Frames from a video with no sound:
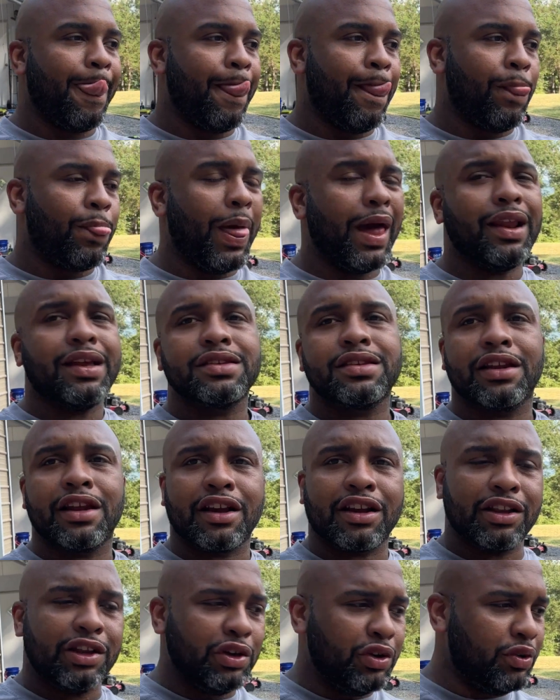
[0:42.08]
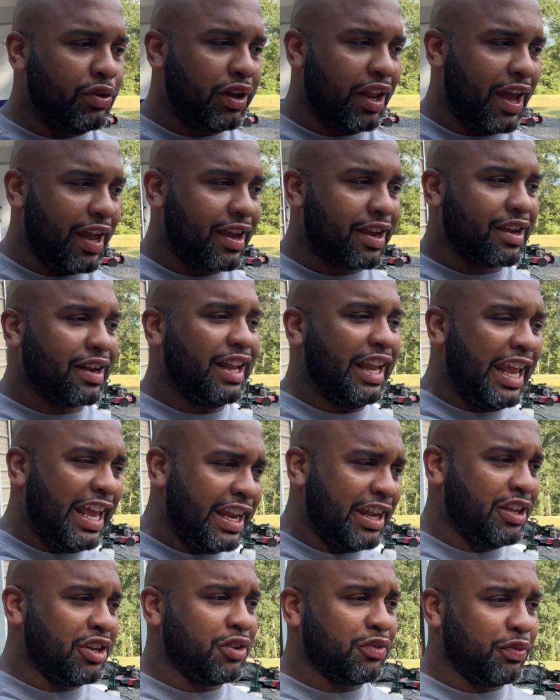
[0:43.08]
that doesn't include like
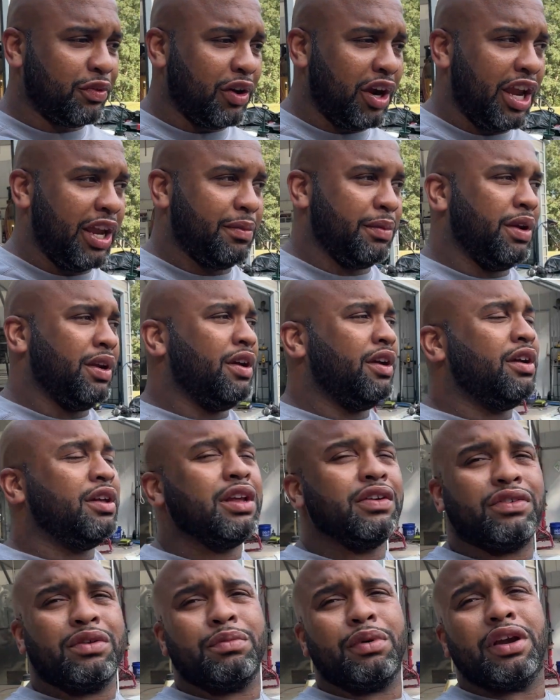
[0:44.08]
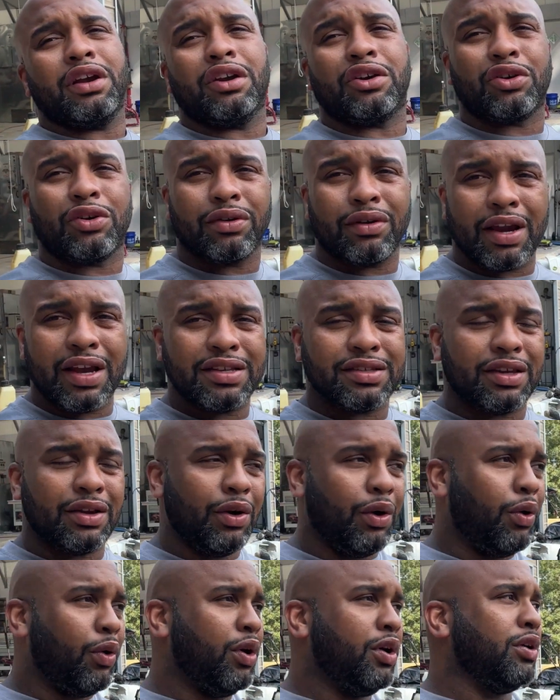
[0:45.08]
cleaning your frame. If you bring a crazy
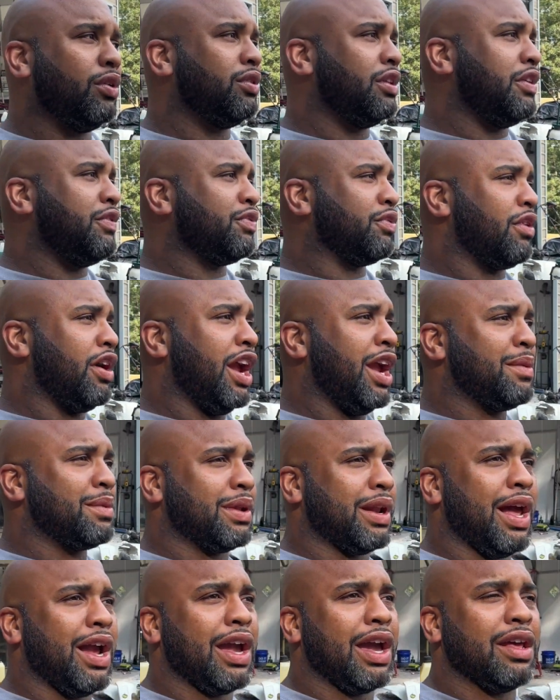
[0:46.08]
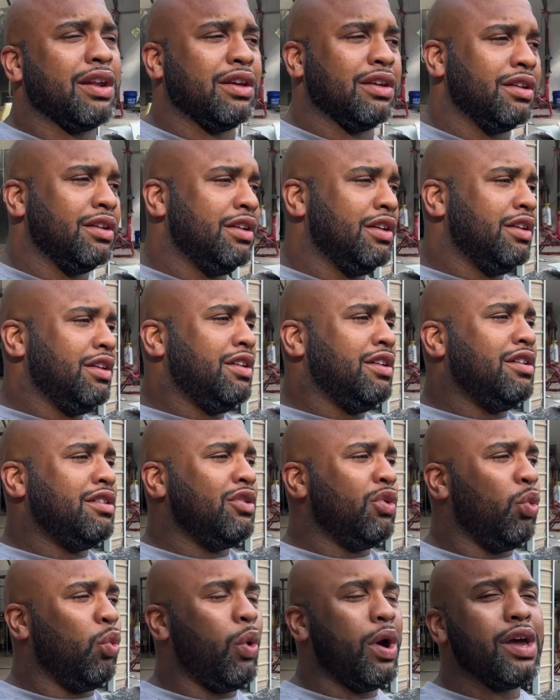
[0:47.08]
oily frame that I gotta
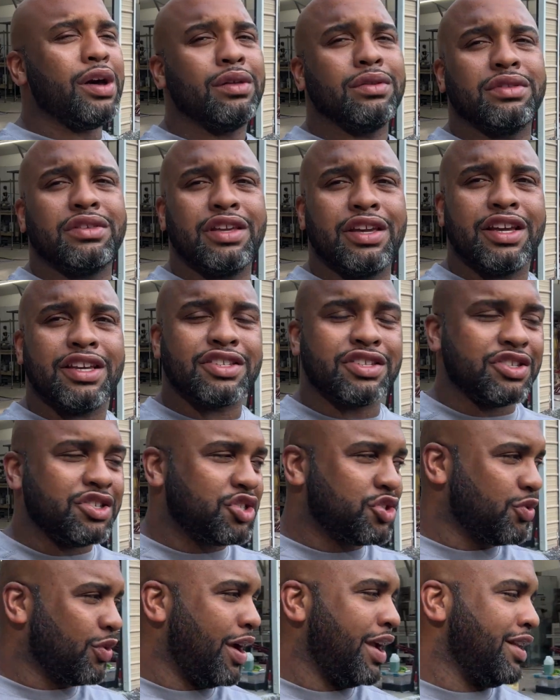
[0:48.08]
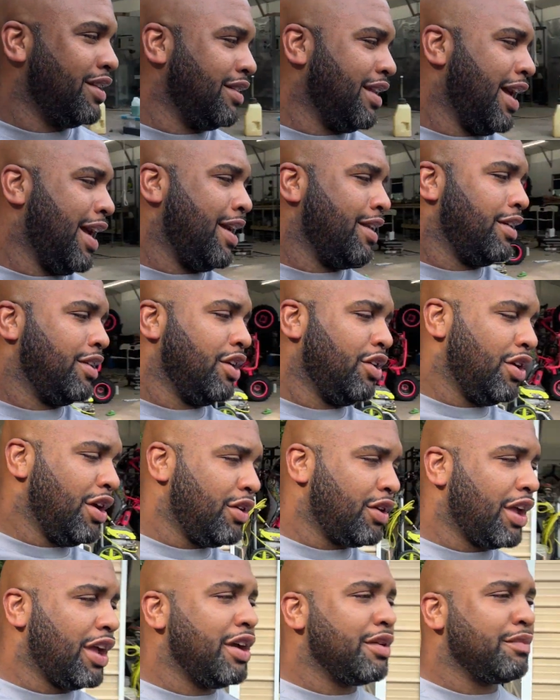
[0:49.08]
weld this and straighten that, you know, it
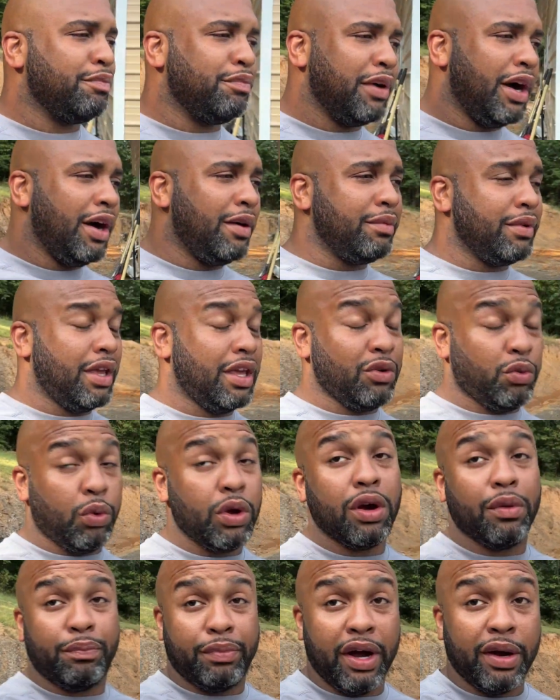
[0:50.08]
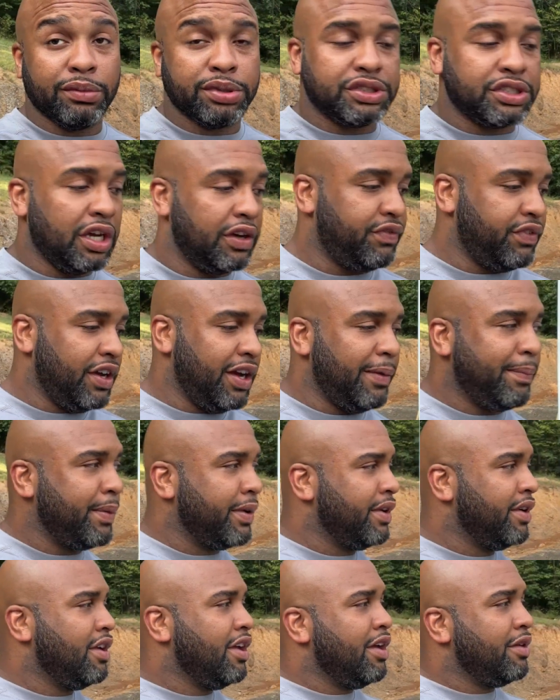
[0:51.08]
will bump stuff up.
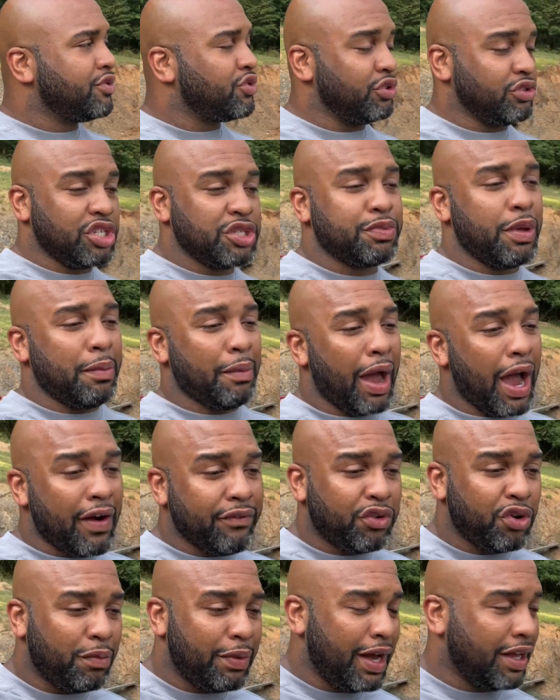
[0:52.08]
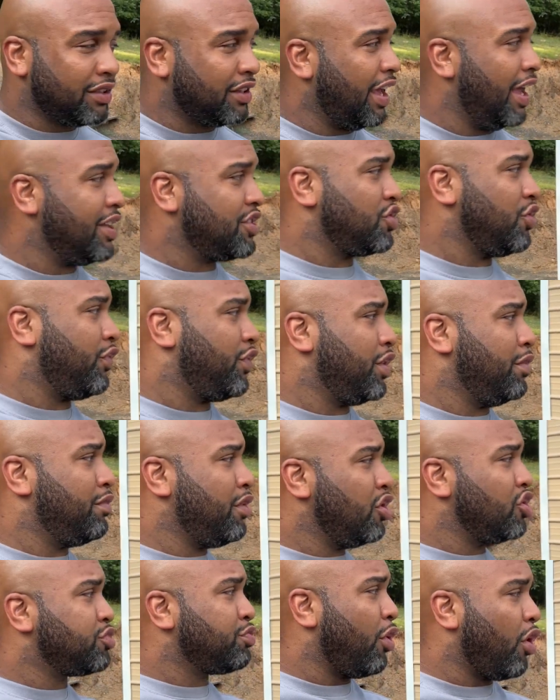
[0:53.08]
So just be mindful about that. So for the
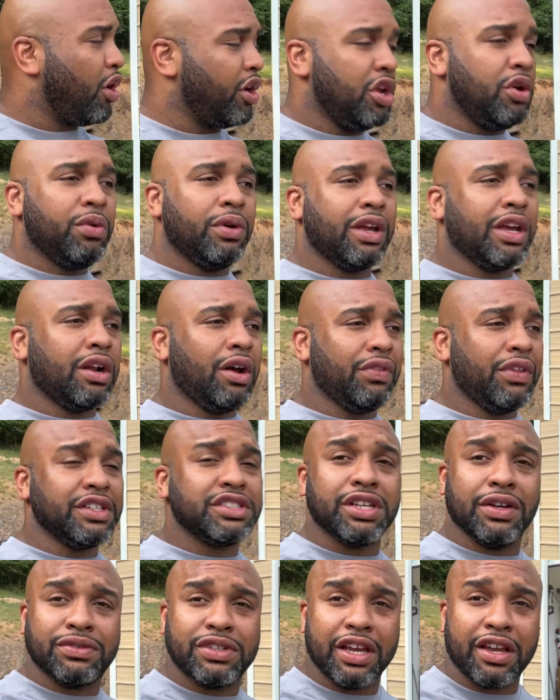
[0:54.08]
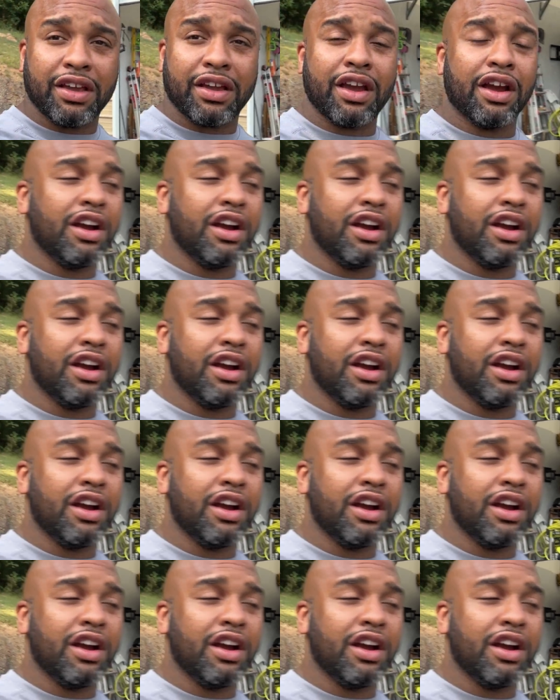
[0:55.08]
most part, you want to get all that stuff taken care